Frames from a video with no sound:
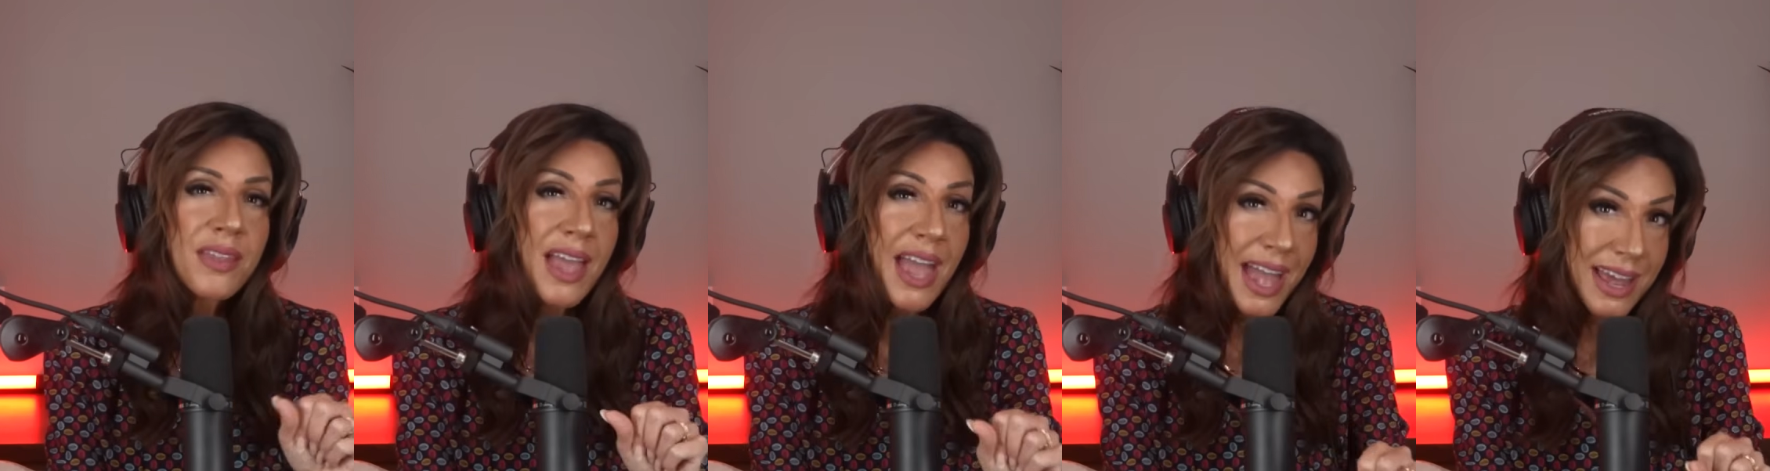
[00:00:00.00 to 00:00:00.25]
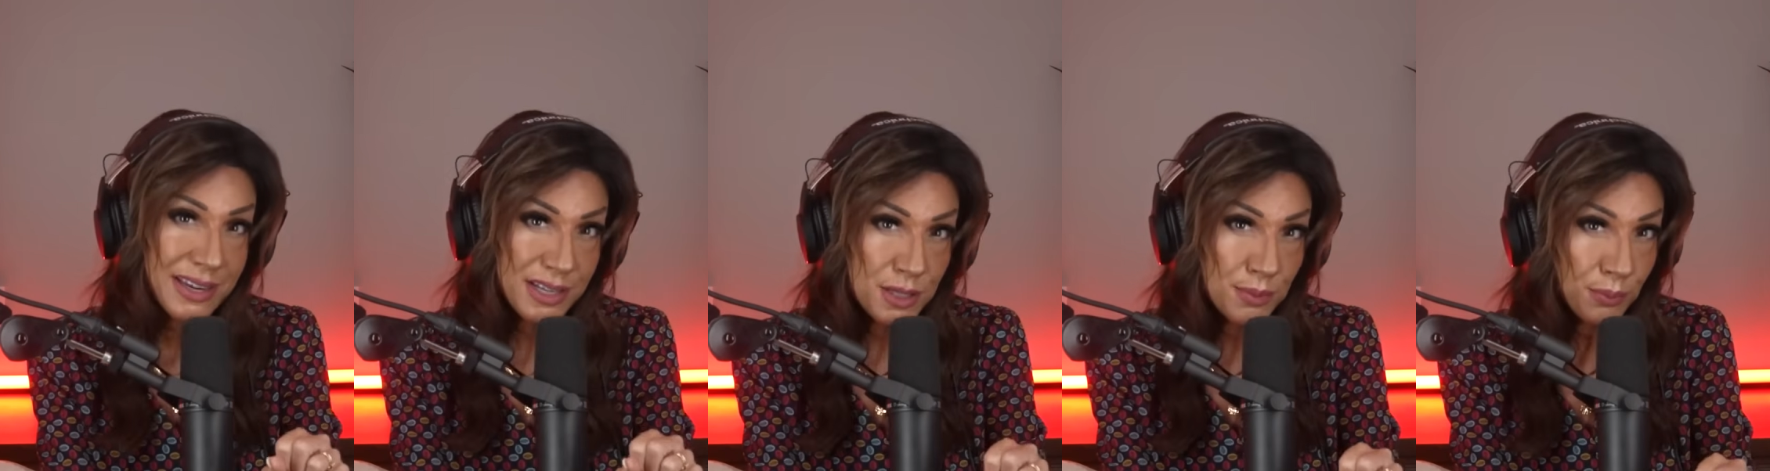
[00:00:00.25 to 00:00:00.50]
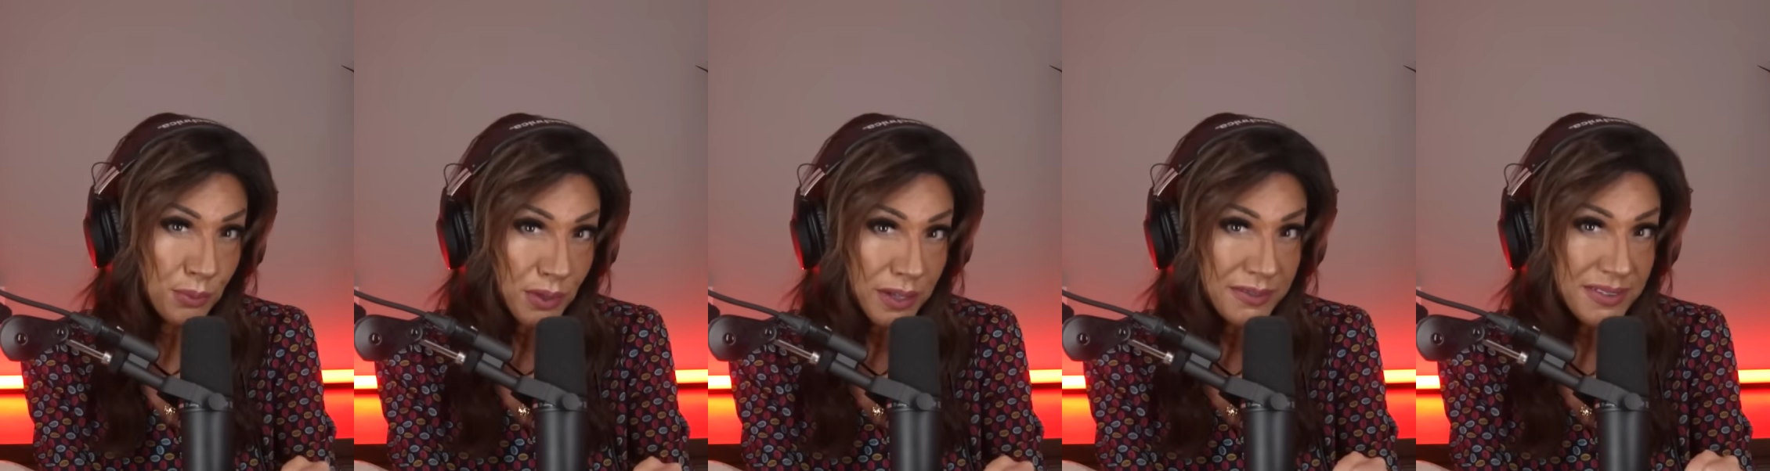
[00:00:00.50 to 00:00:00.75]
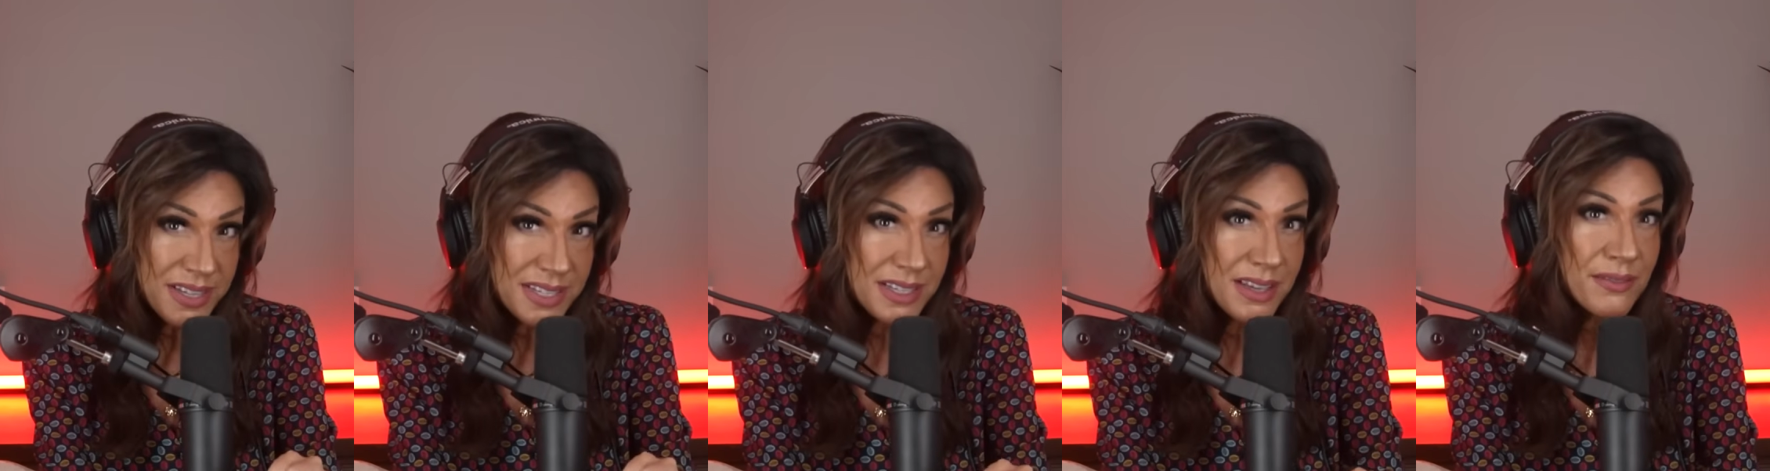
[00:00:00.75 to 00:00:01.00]
And his
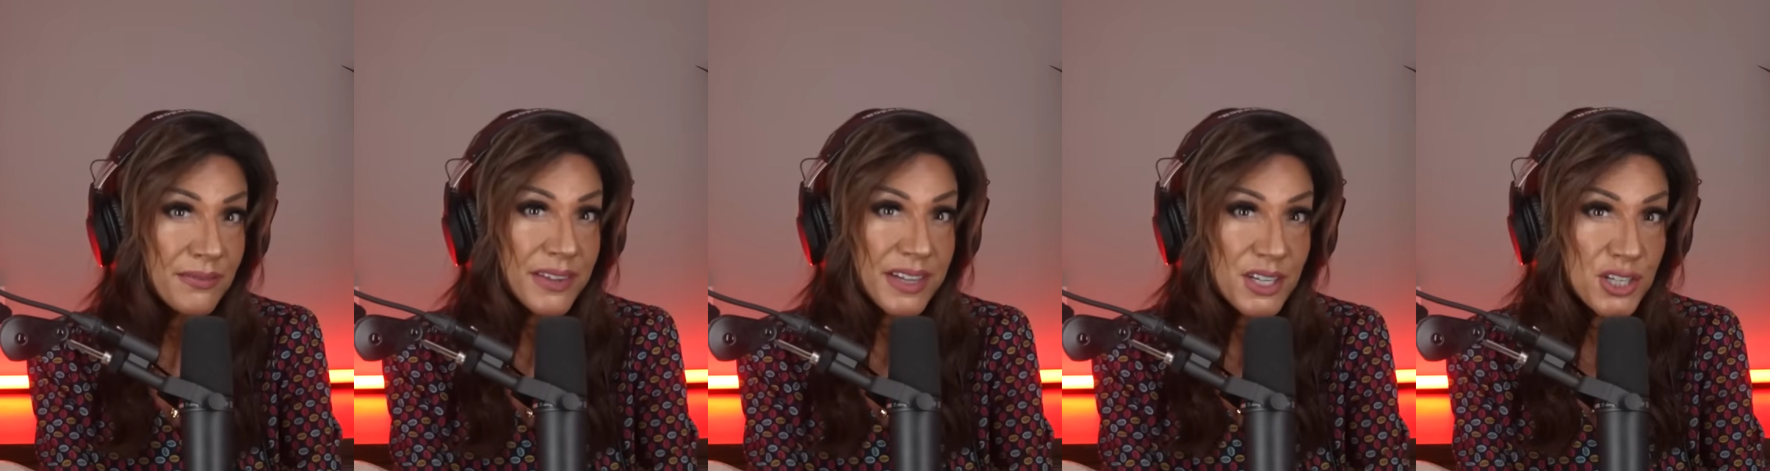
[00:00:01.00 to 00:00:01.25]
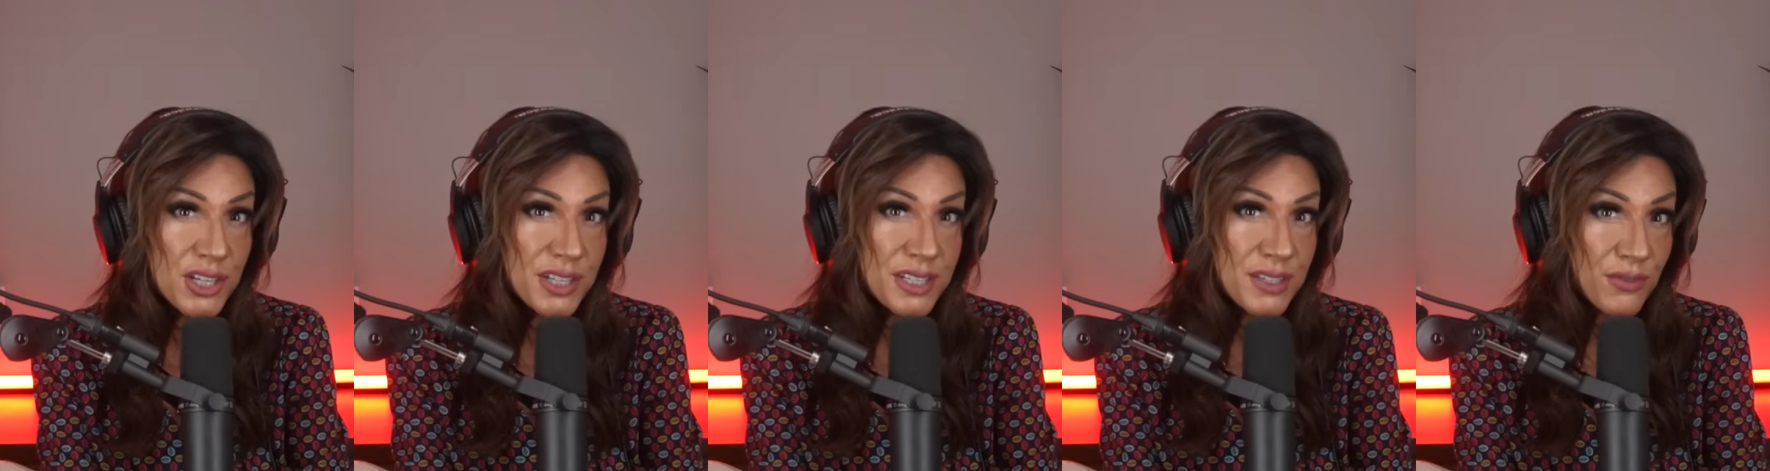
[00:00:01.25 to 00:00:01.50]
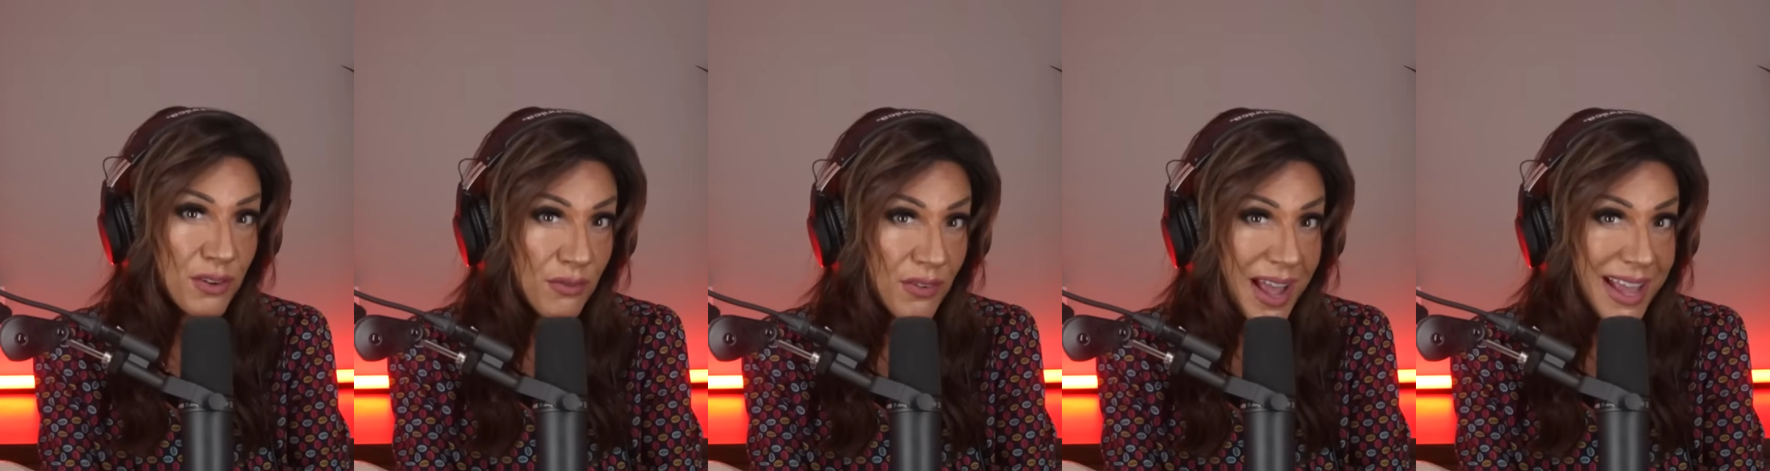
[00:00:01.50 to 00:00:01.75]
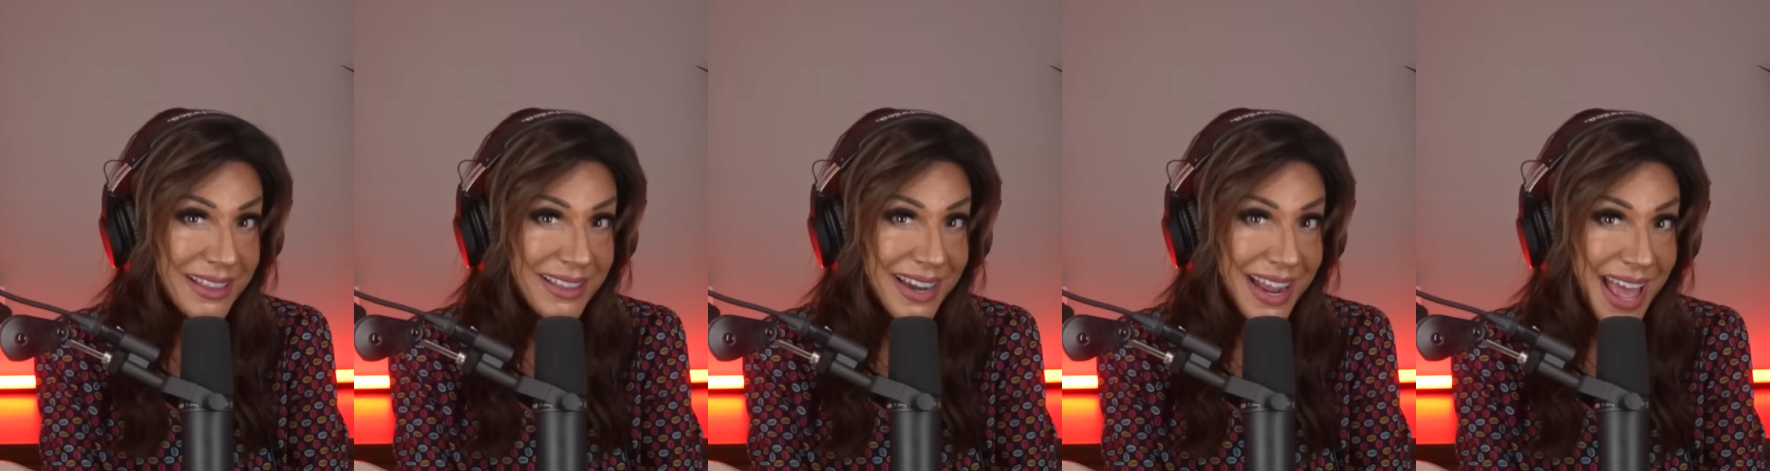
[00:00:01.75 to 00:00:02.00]
previous convictions for
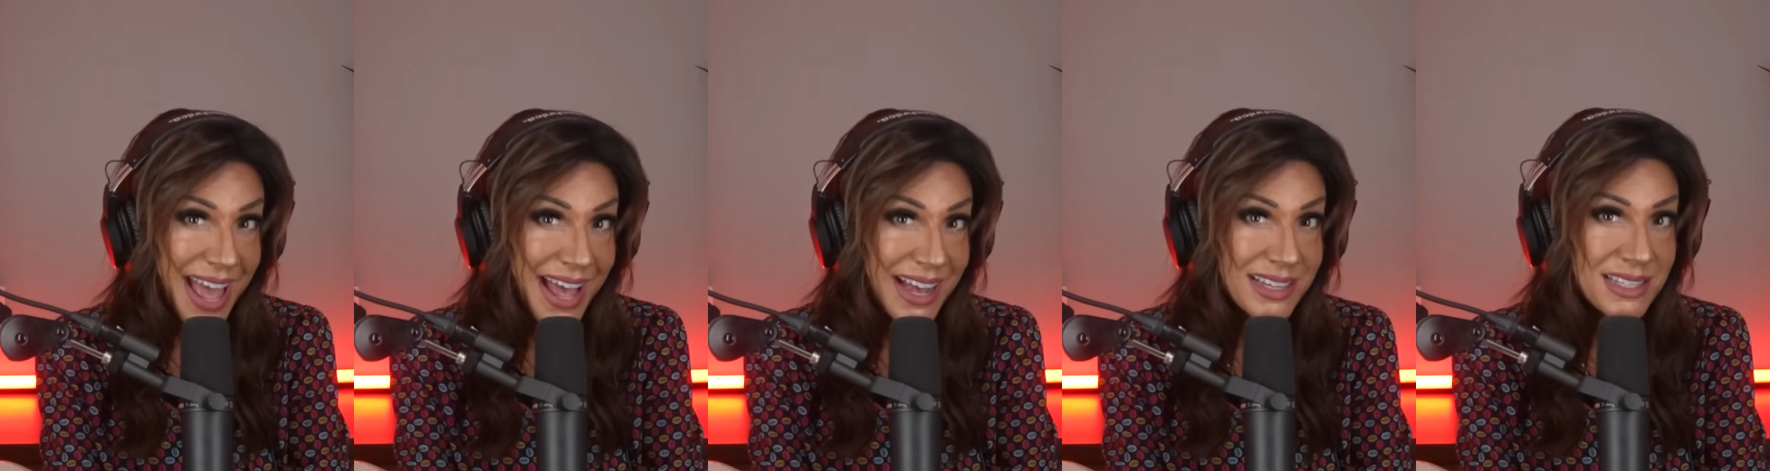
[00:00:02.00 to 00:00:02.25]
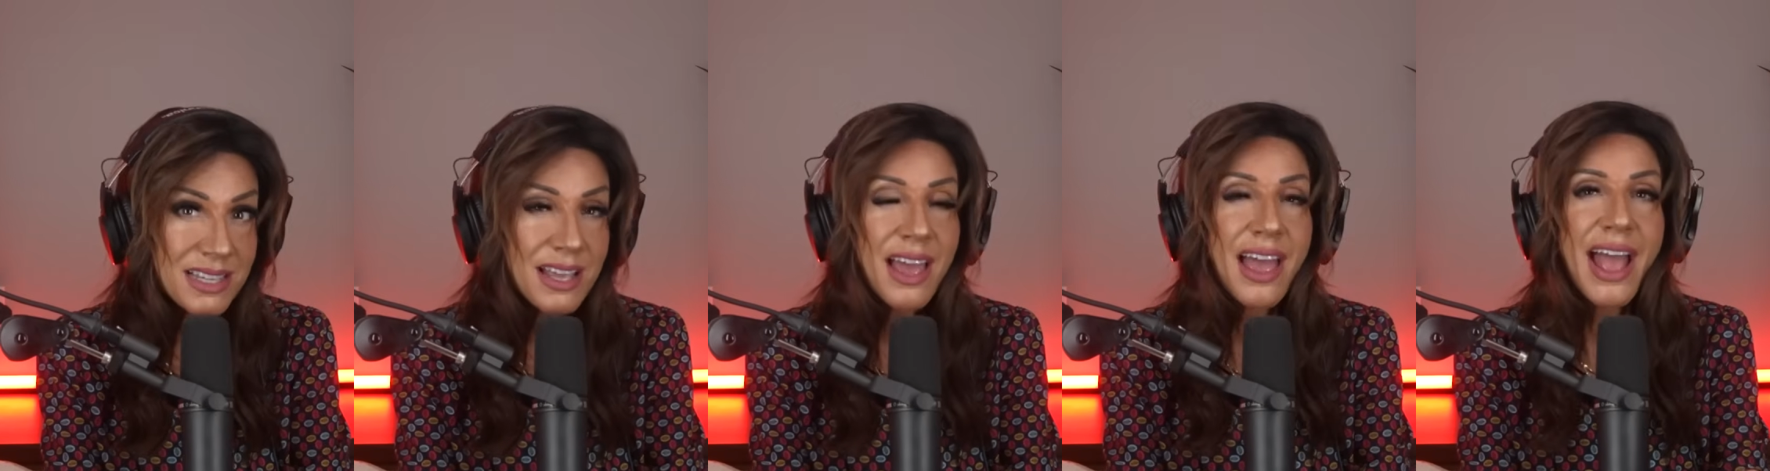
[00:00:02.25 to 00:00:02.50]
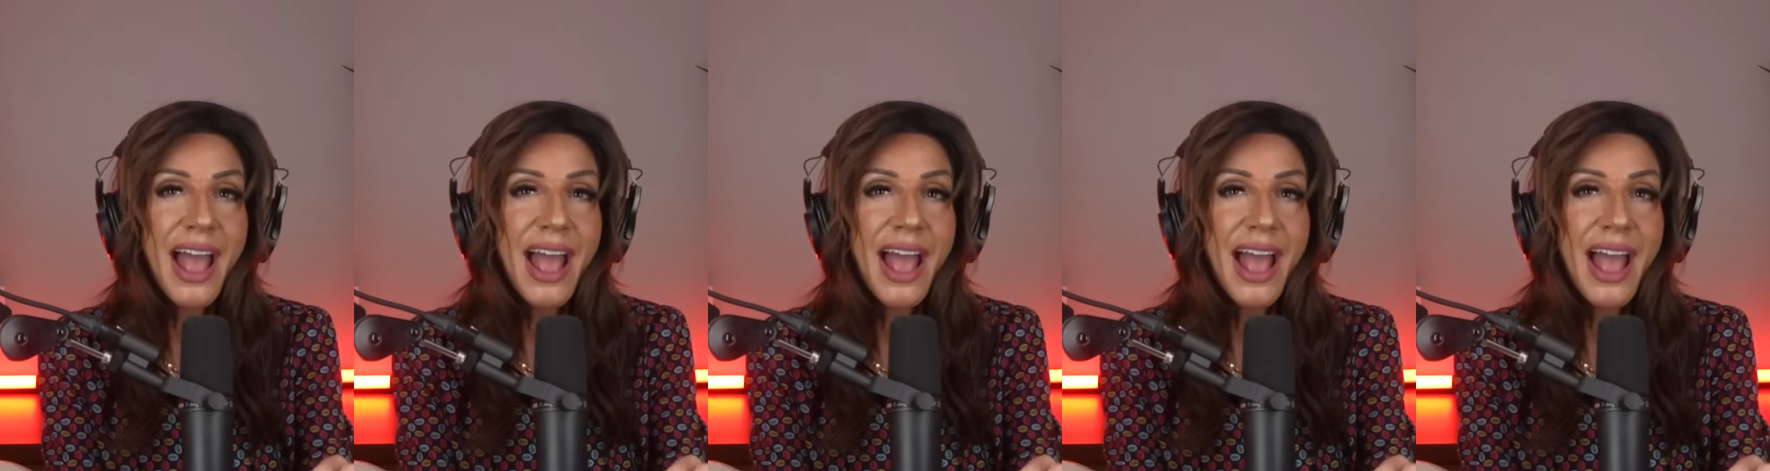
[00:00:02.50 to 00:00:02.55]
violent acts